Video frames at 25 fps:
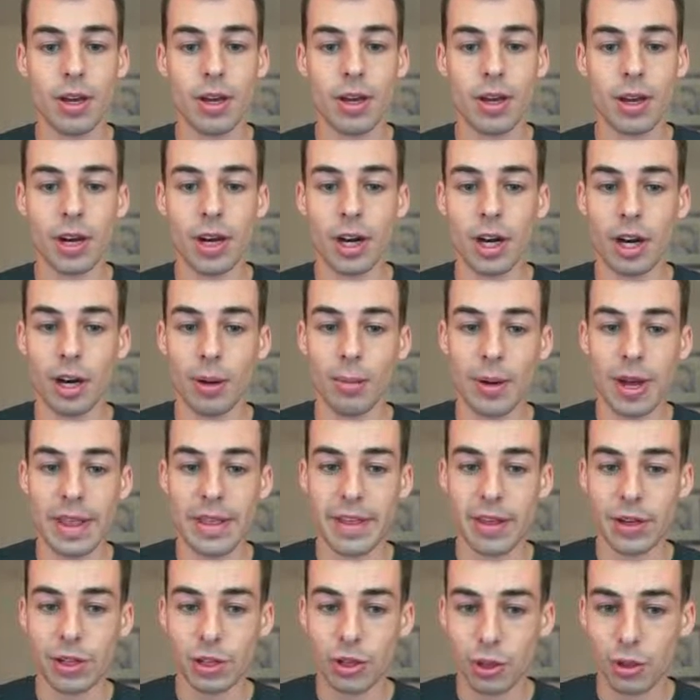And
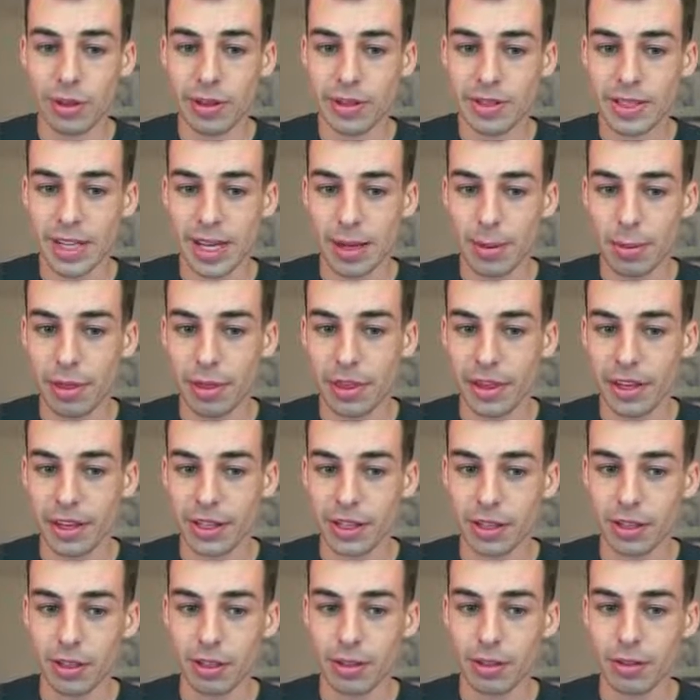then you do the same
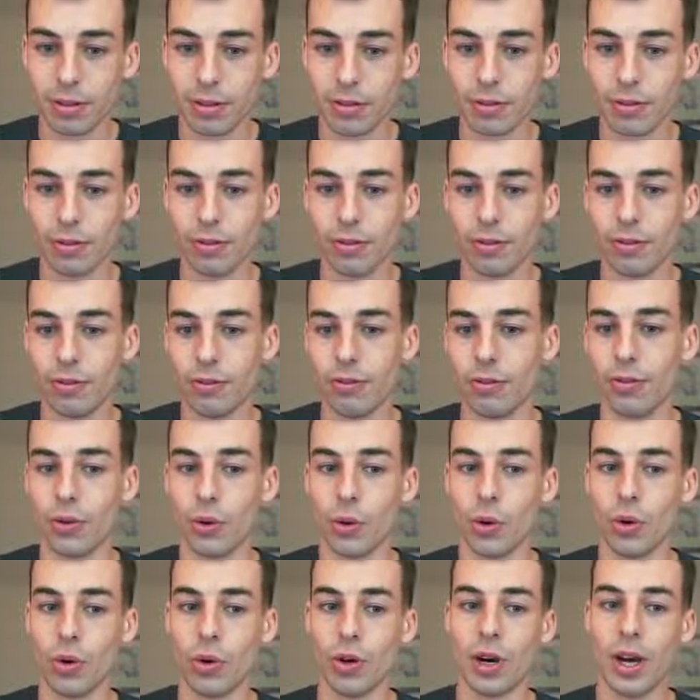thing
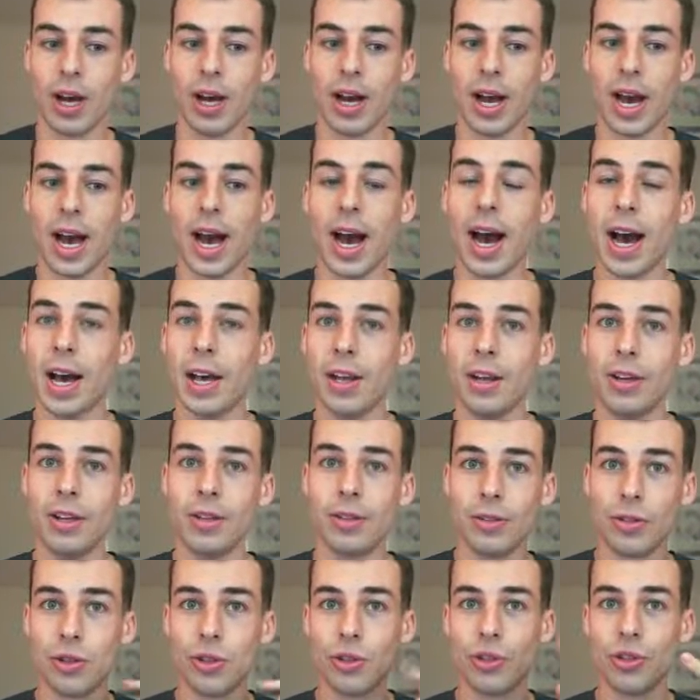for odd.
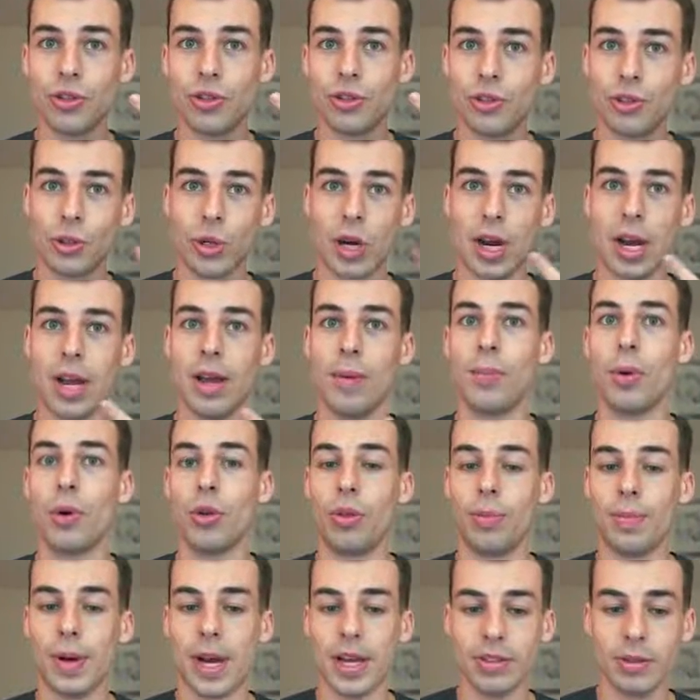You just try both
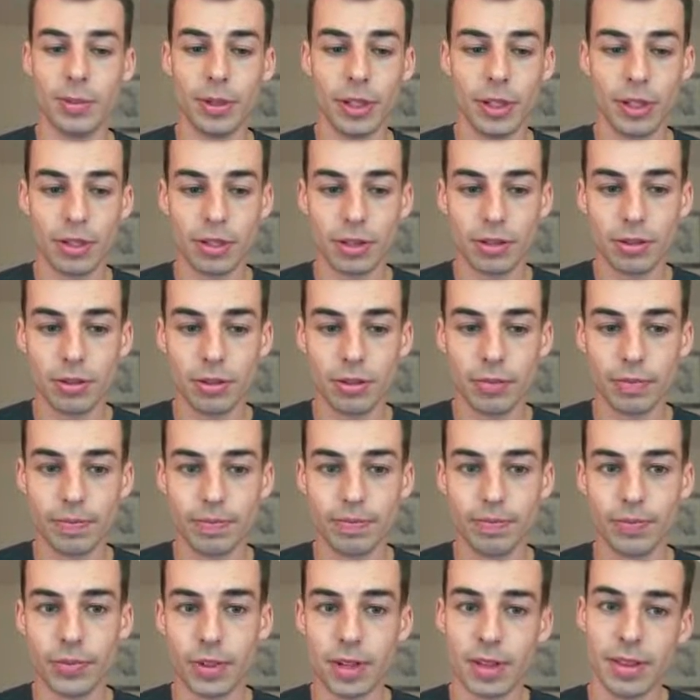possibilities
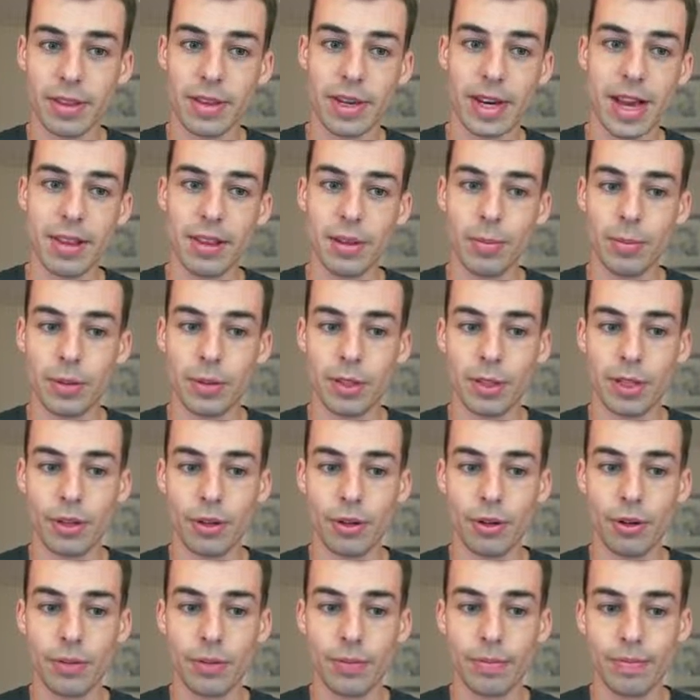and then add them
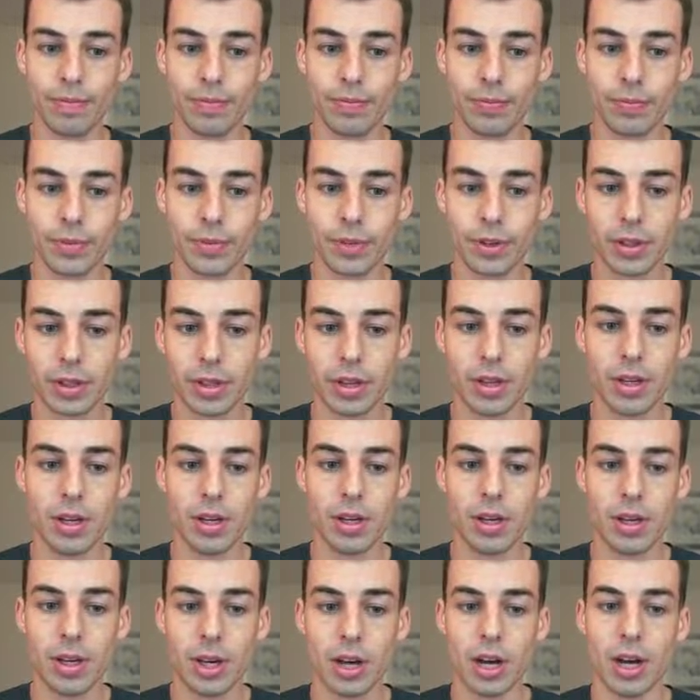together.
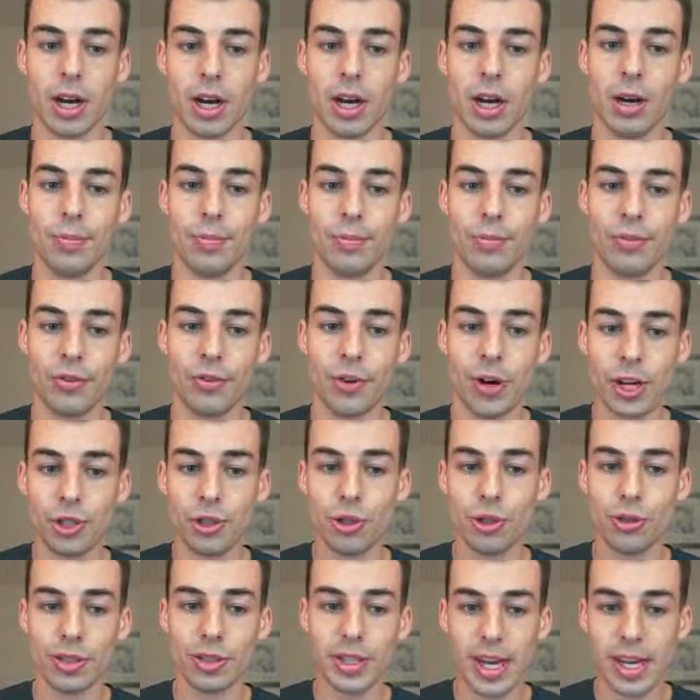For n
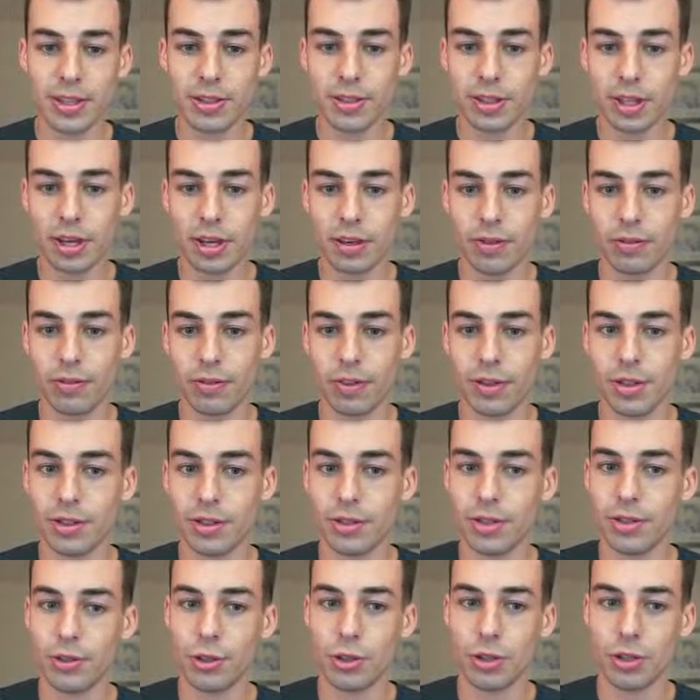choose k stuff, this
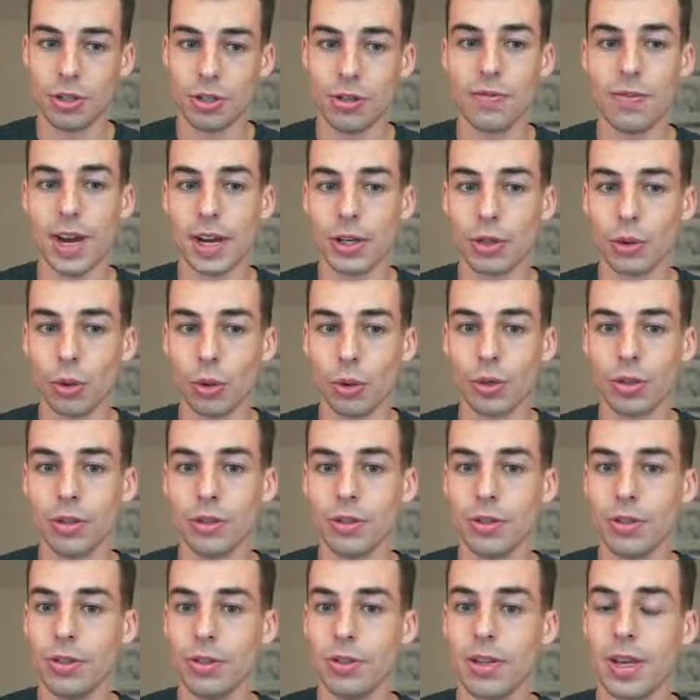is just
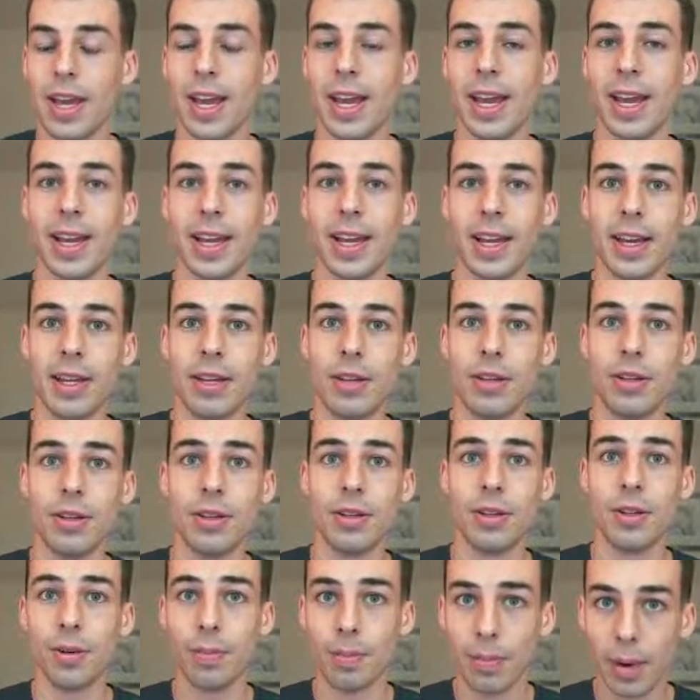factorials and
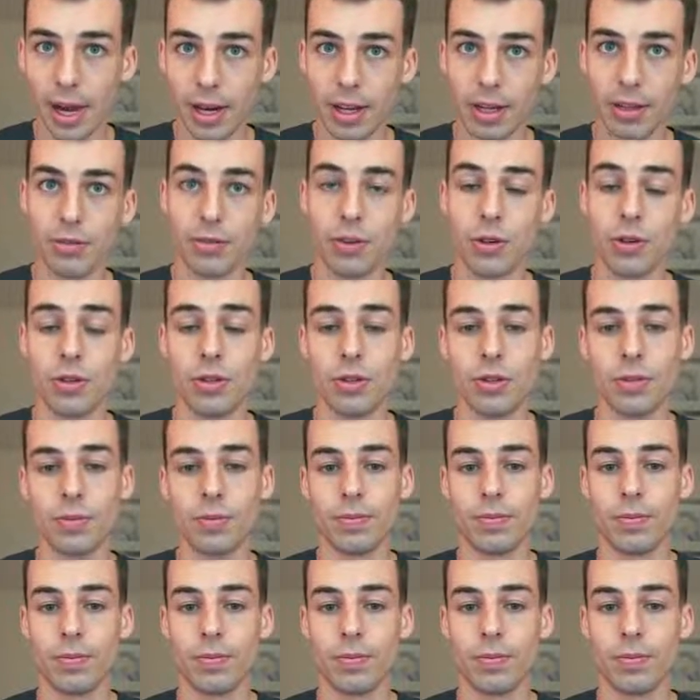mod inverse.